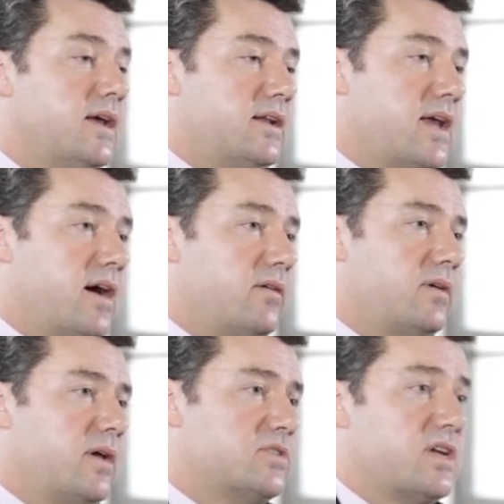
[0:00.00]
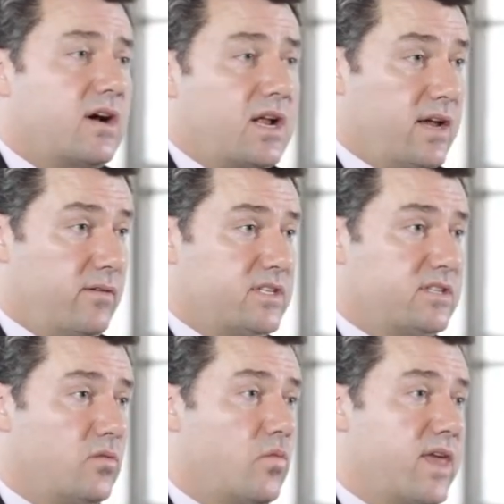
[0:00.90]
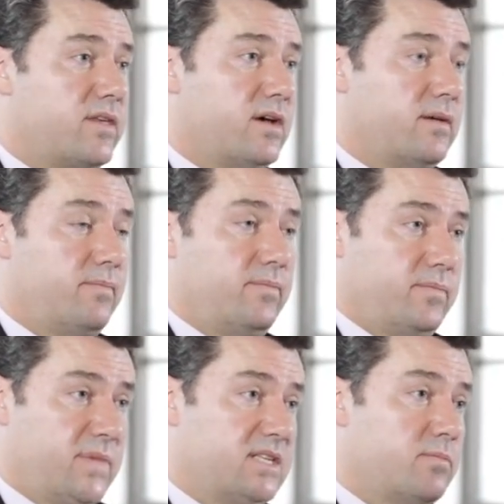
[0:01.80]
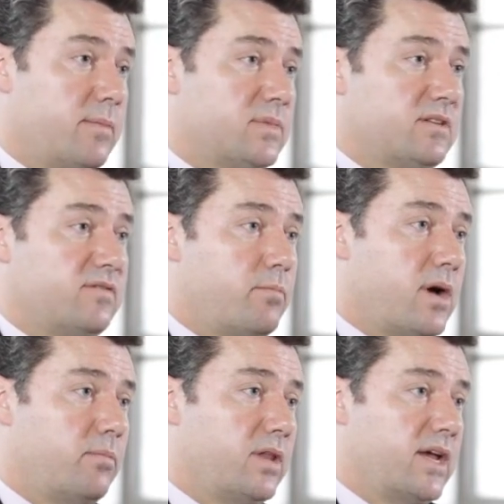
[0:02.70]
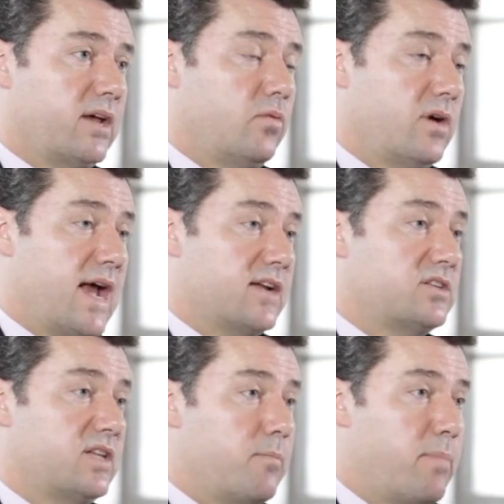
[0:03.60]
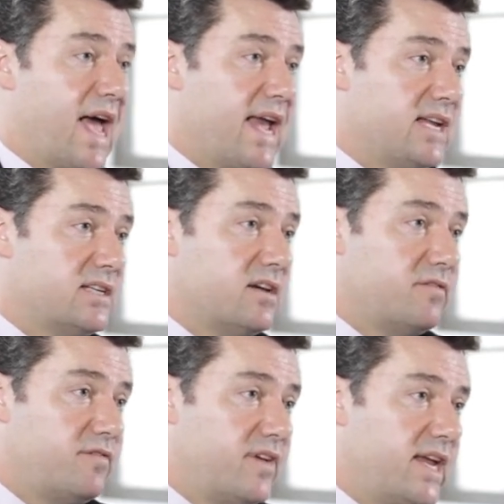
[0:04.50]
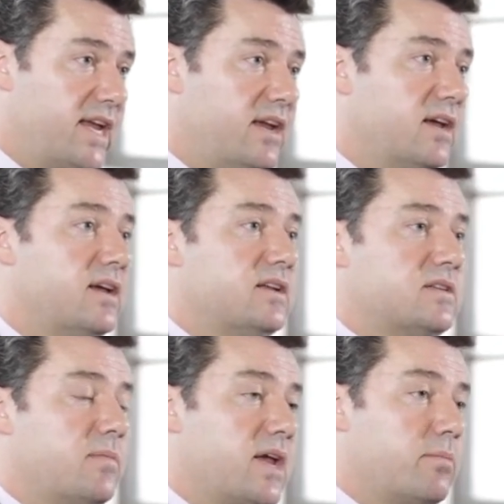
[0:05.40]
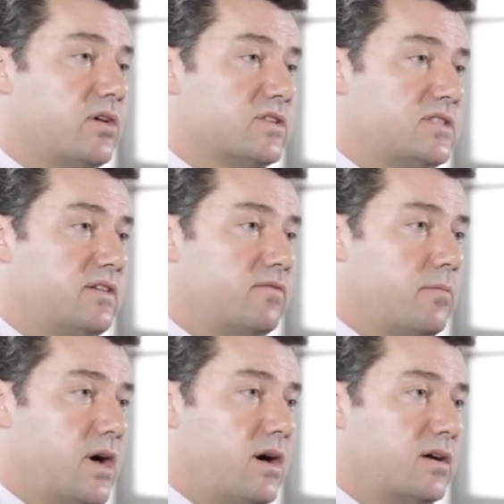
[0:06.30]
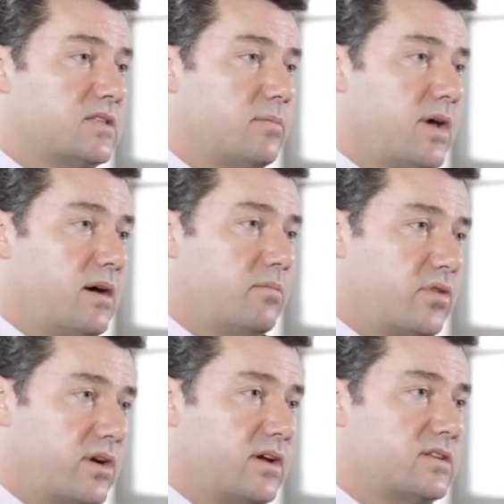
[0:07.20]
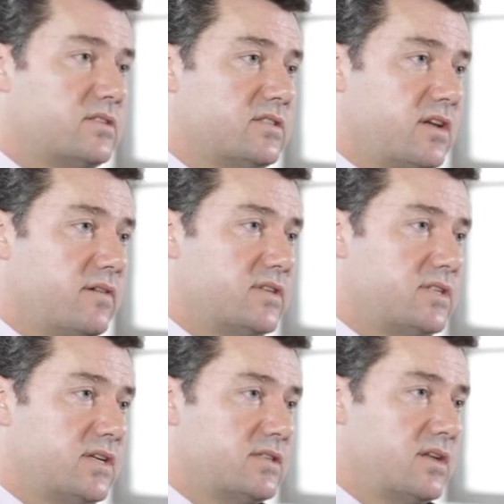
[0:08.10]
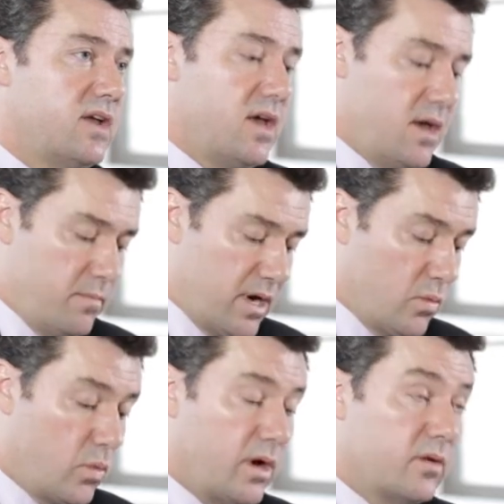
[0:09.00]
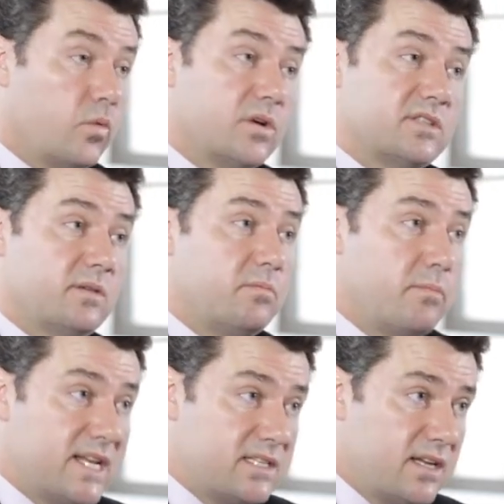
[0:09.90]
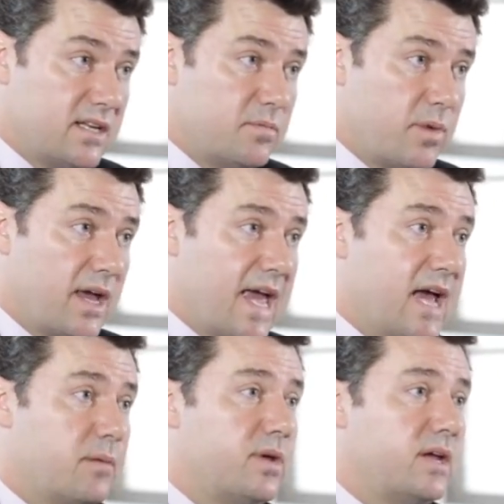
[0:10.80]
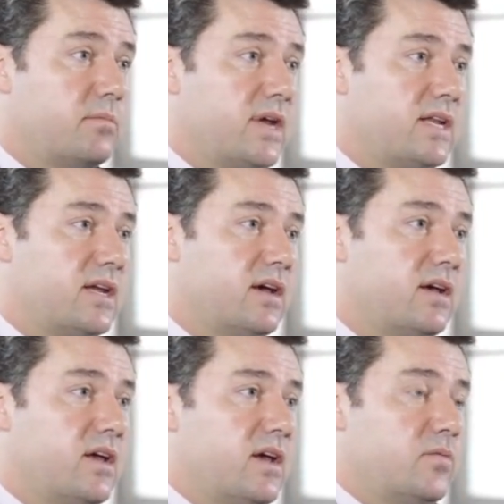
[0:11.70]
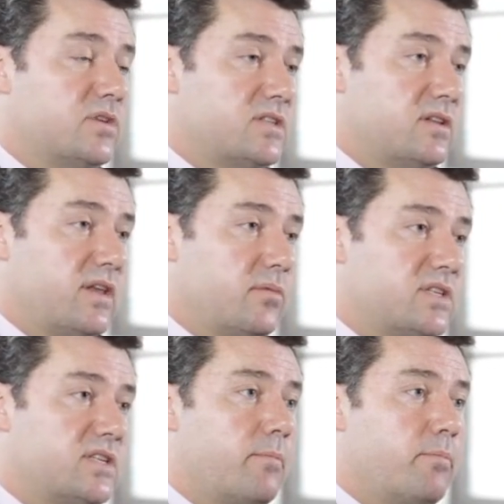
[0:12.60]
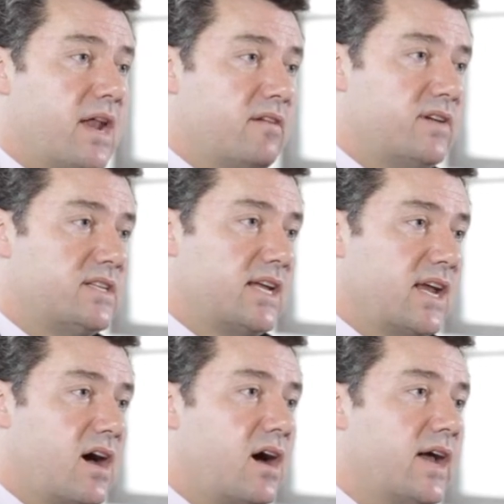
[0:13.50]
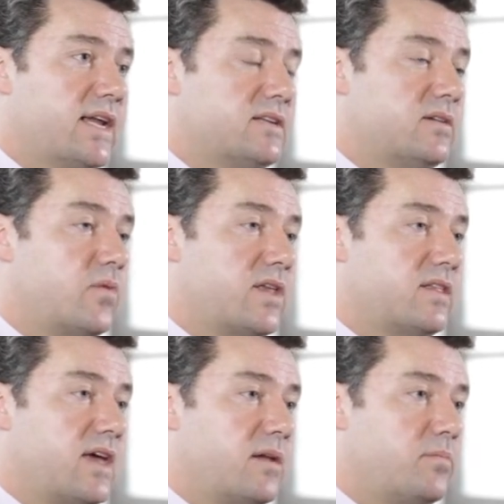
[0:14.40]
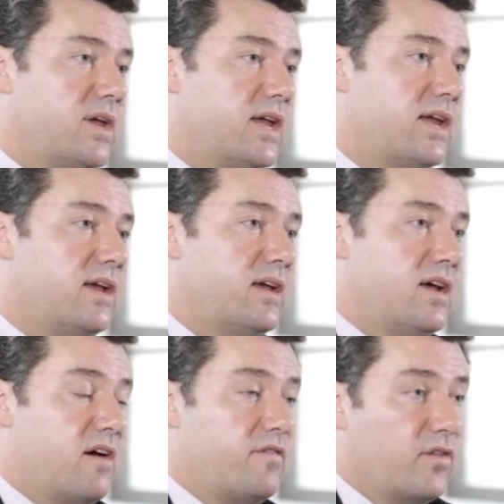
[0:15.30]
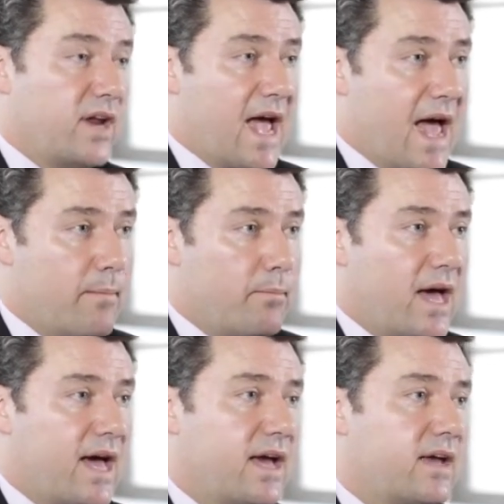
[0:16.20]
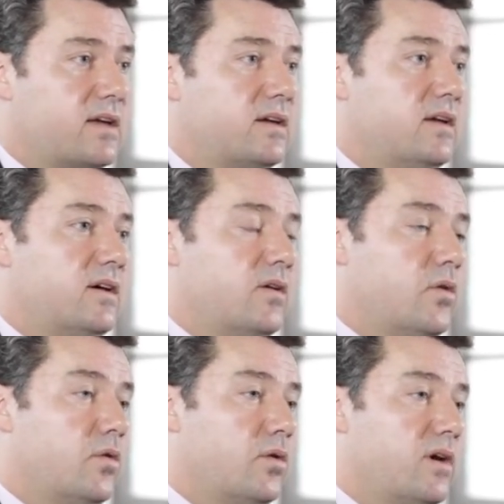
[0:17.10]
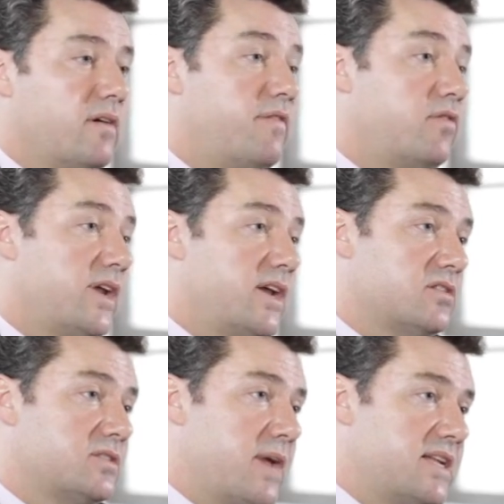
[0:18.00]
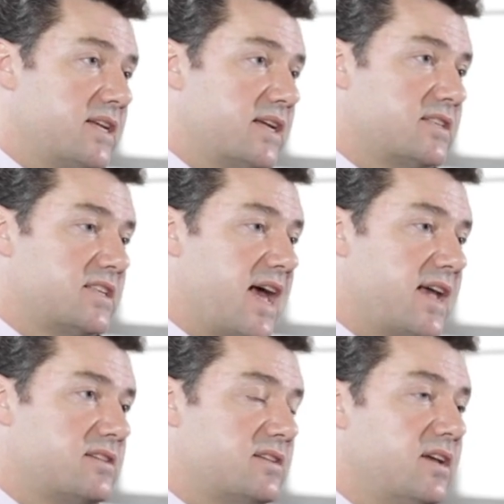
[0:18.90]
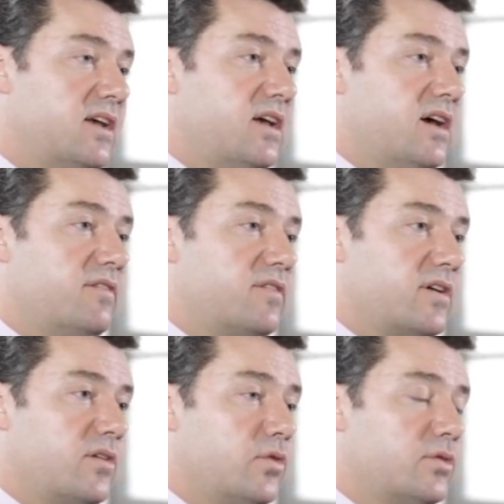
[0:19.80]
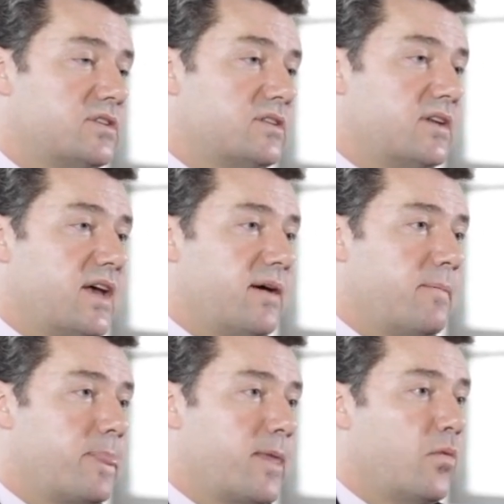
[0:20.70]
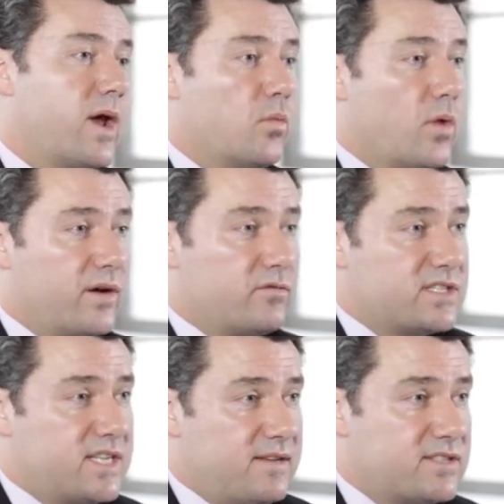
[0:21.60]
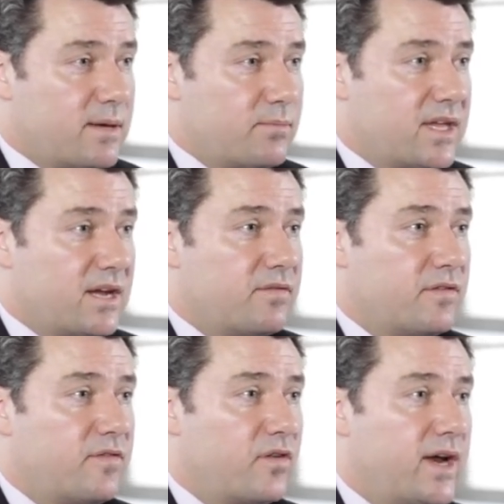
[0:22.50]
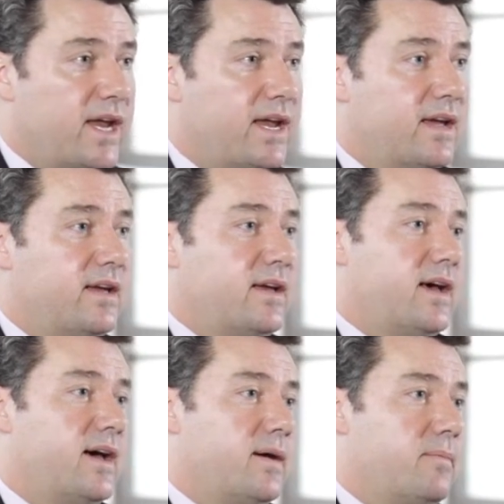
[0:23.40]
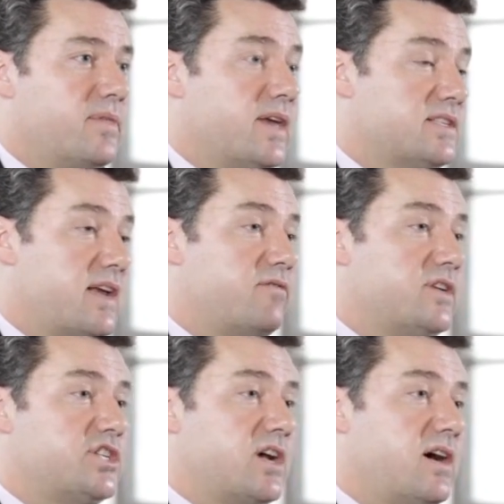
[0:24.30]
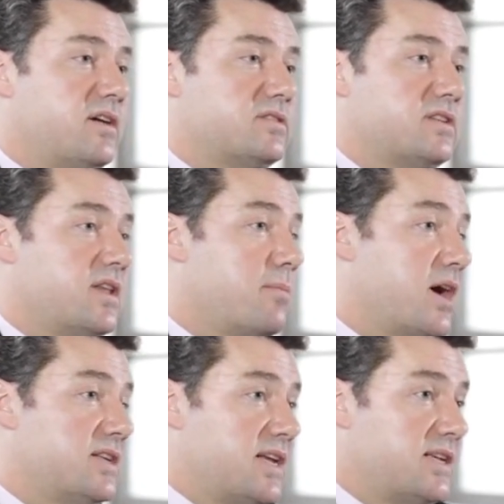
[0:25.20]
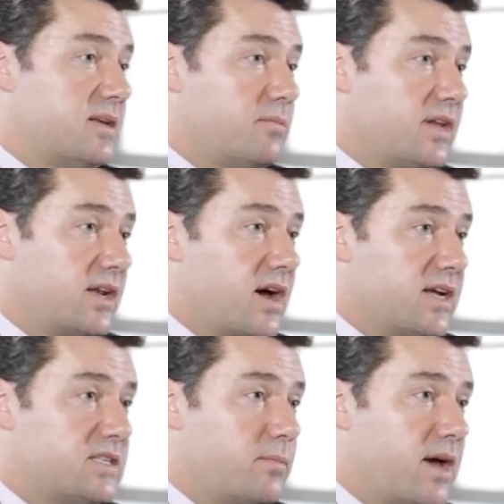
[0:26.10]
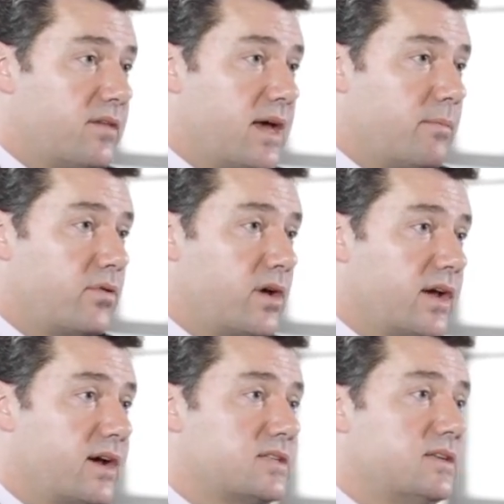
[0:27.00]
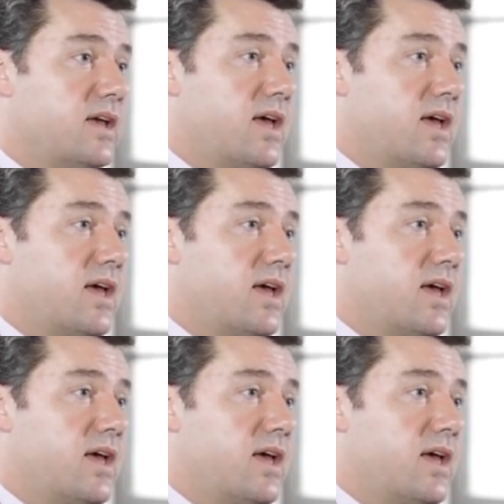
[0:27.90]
Now, it was unclear as to whether these members of the public were actually paid a fee to make positive remarks about products and services, but what was admitted by Handpicked Media was that there was some benefit in kind, and whether that be a free handbag or a free cosmetic set, of course, um, when one receives something for free, um, there's every chance that they might say something nice about that product.